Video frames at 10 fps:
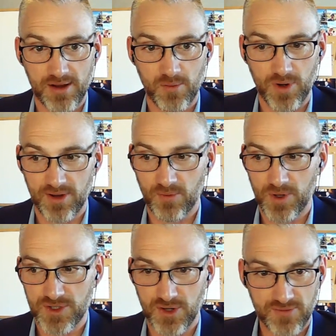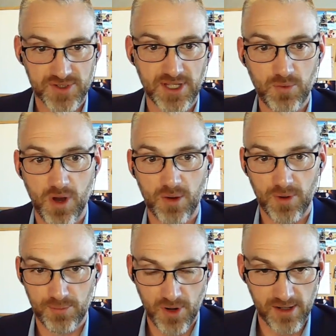What service do they want?
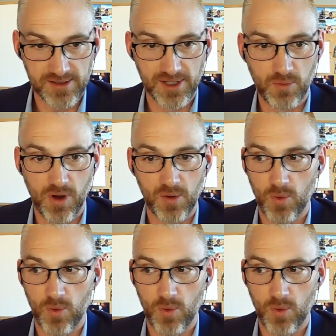What product do they want?